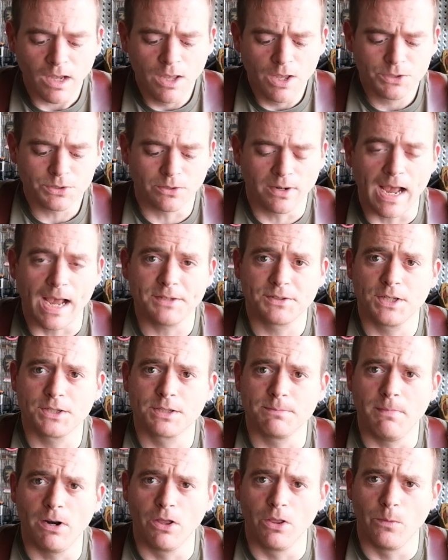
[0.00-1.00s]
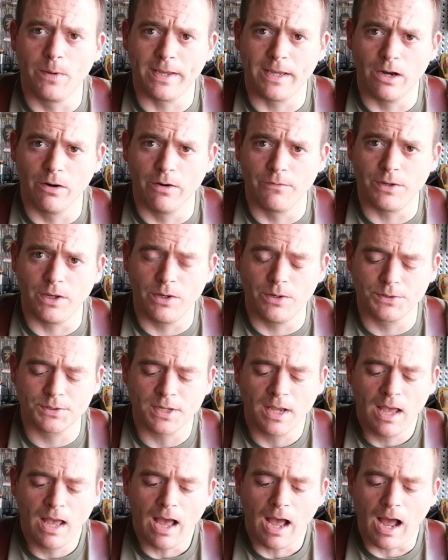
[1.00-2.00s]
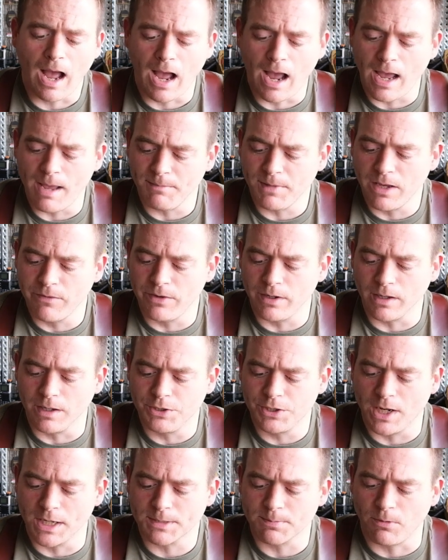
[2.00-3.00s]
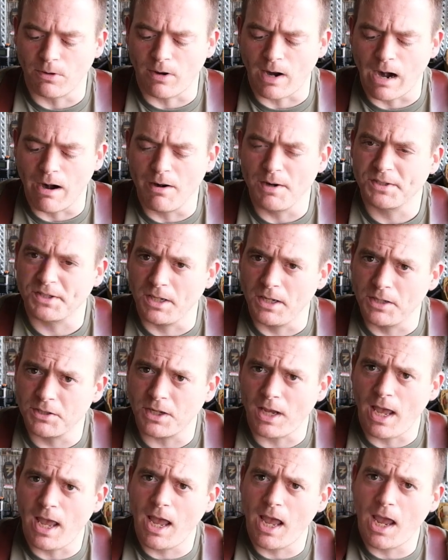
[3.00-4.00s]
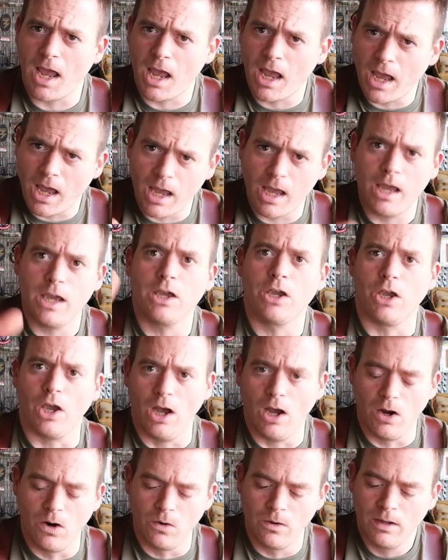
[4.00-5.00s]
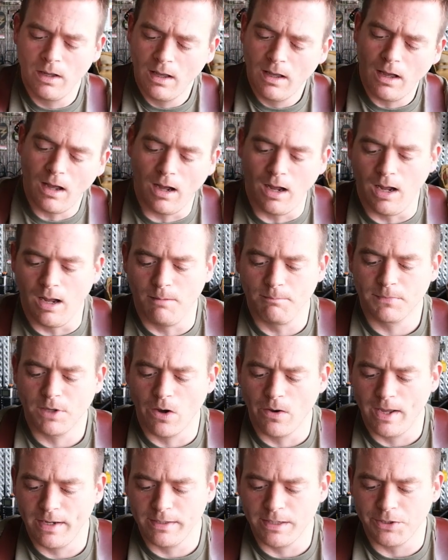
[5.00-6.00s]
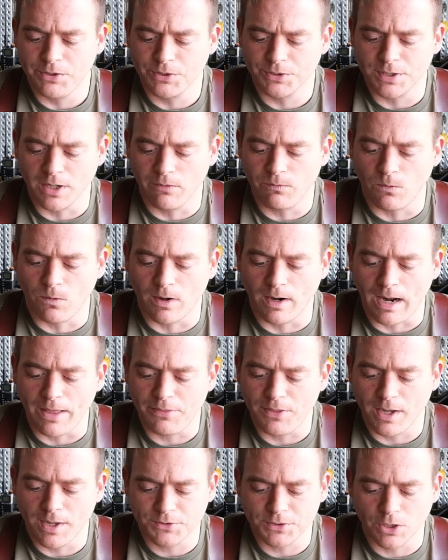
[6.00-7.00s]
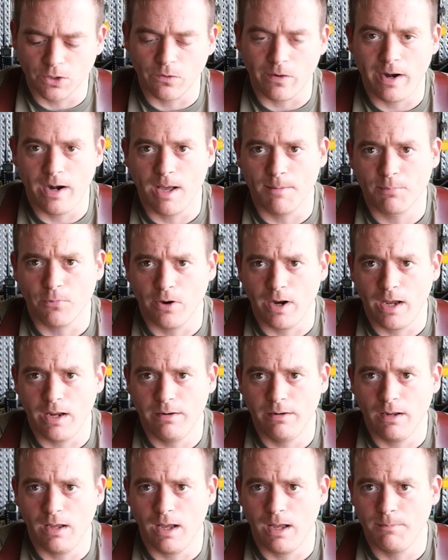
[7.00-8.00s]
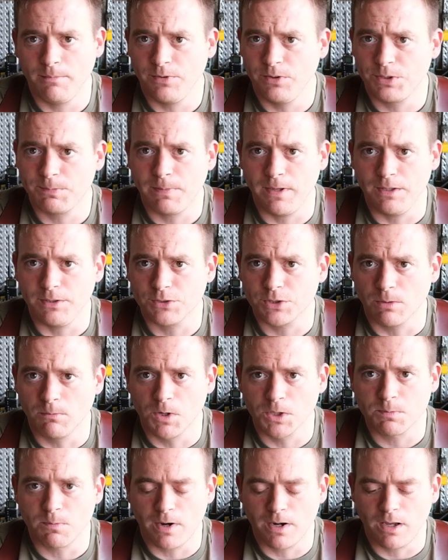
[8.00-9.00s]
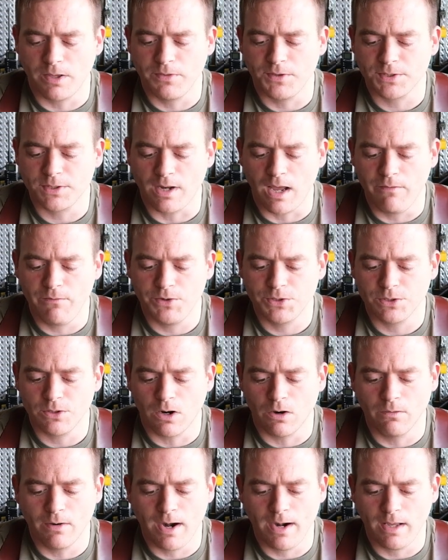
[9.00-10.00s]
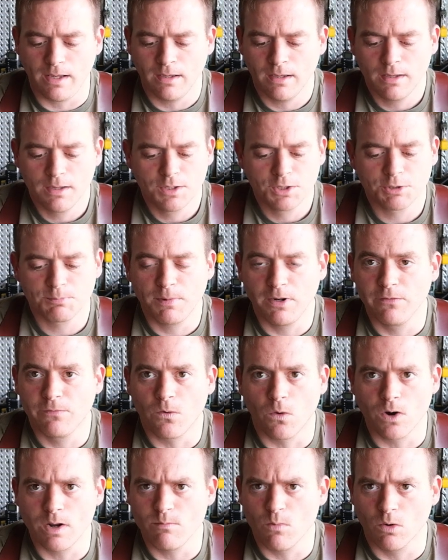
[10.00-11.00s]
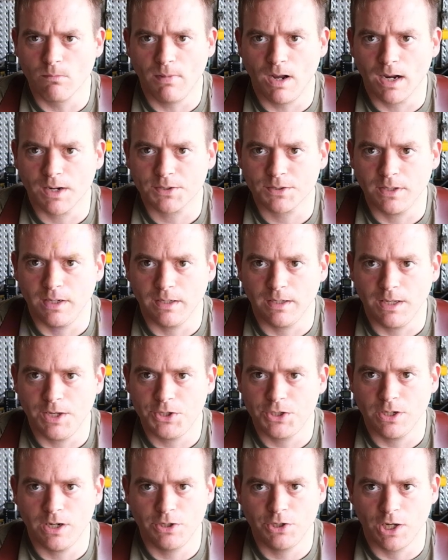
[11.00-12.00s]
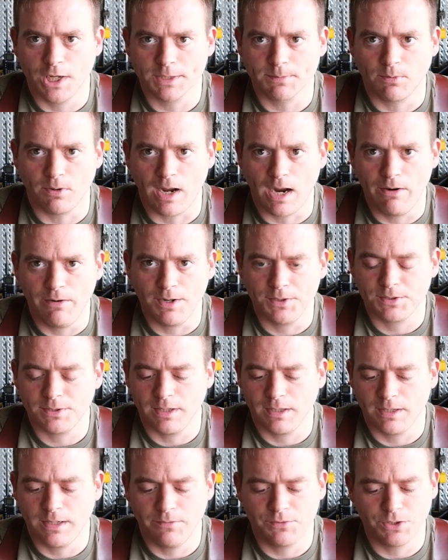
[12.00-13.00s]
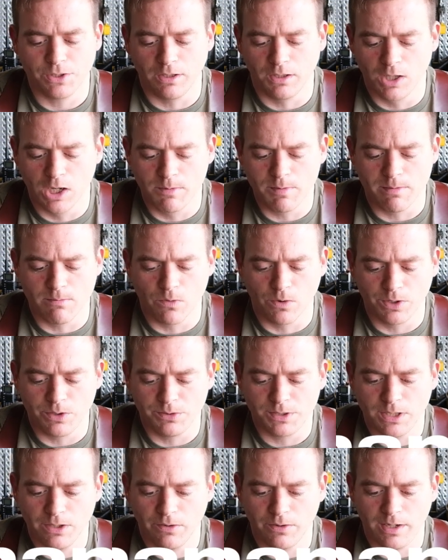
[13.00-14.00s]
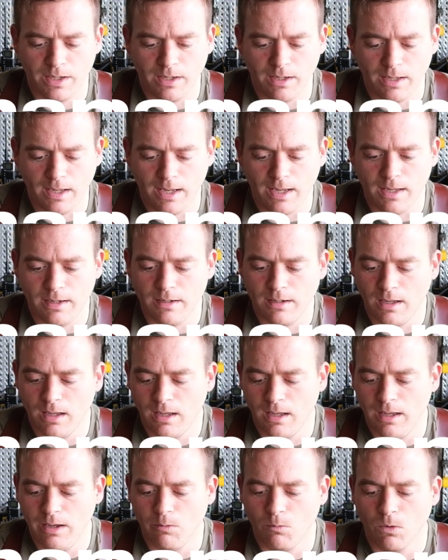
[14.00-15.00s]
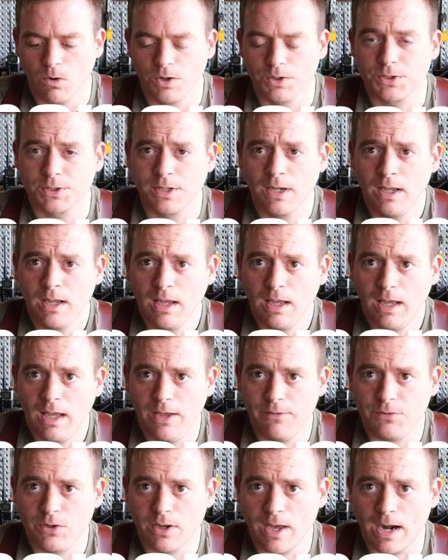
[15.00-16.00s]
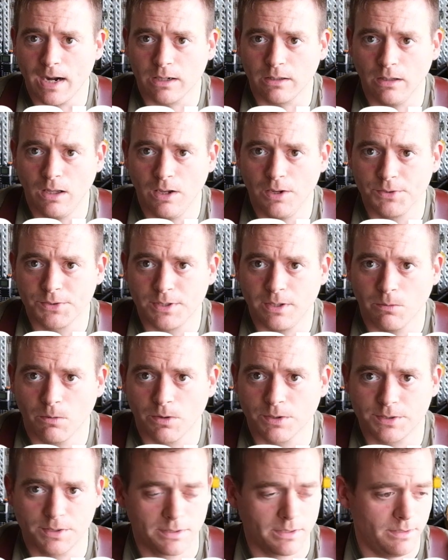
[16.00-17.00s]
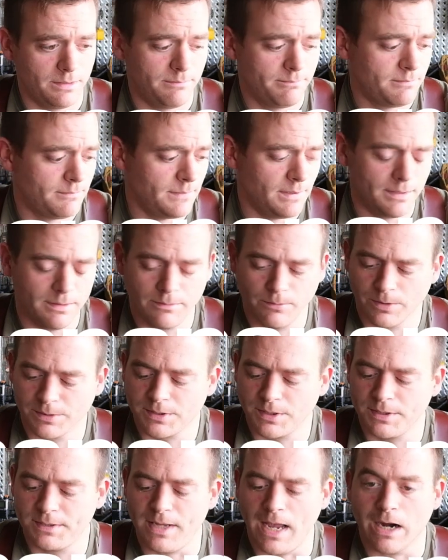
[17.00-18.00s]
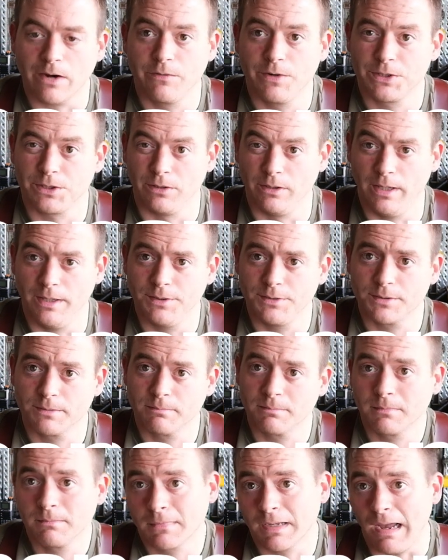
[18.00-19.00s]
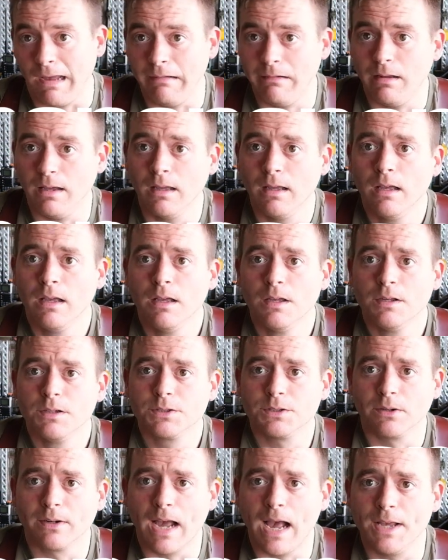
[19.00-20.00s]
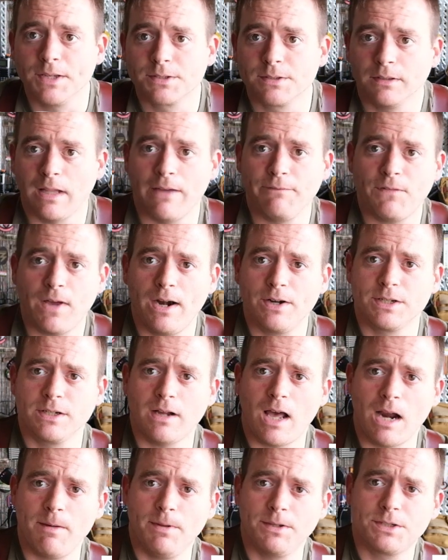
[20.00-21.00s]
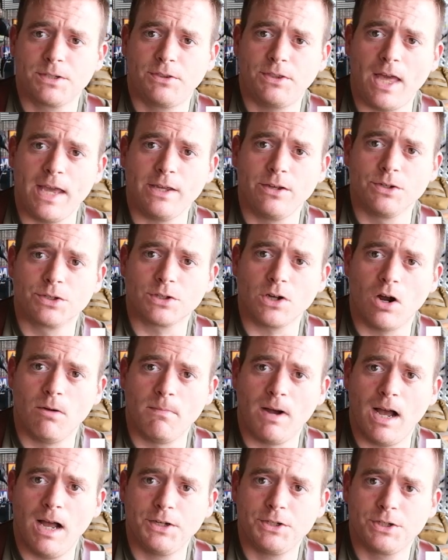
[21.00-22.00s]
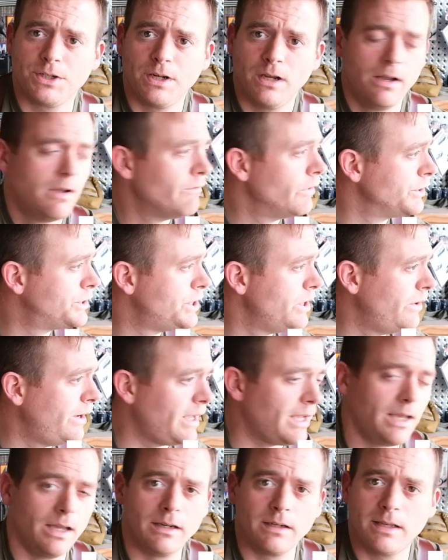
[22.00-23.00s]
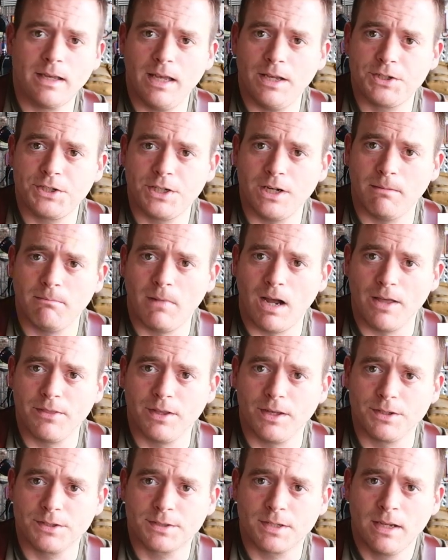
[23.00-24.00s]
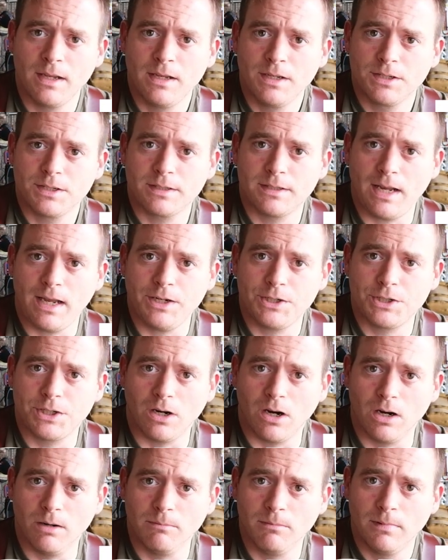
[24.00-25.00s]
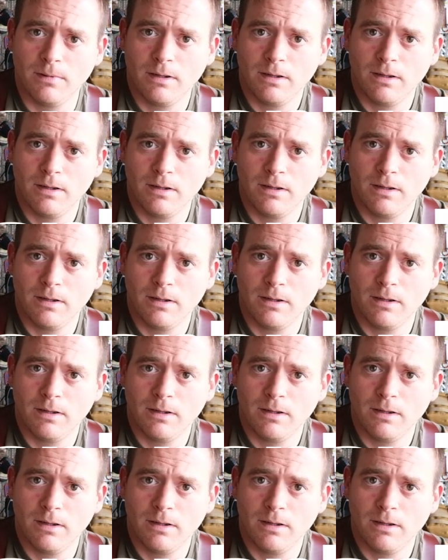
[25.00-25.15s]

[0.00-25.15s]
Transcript: So guys, this is middle of the week gear reviews. I'm giving adjustable irises a go. Go ahead and get yourself one. I think it's a great upgrade. You spent so much money on this night vision already. Spend 40 more bucks and get you an adjustable iris. It gives you a little bit more utility, and it works if you got it closed. It works as good. It works as a sacrificial lens, kinda. So guys, Light Fighters Anonymous, thank you so much for tuning in. Kiss your mothers. Stay sharp.